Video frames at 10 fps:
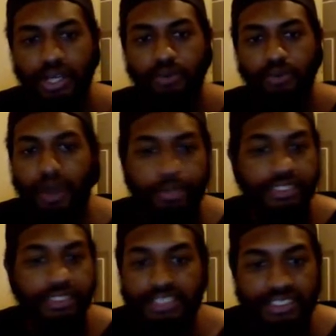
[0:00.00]

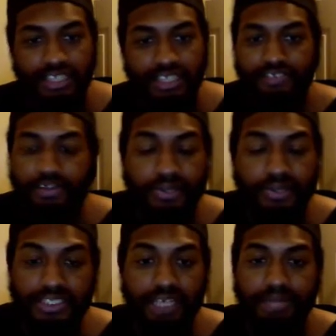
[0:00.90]
weapons and stuff for the
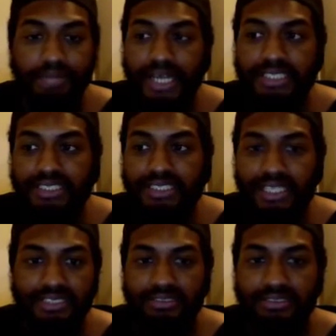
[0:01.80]
proton packs, and
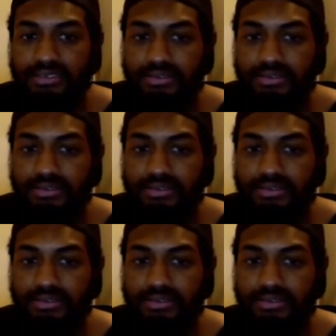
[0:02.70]
that's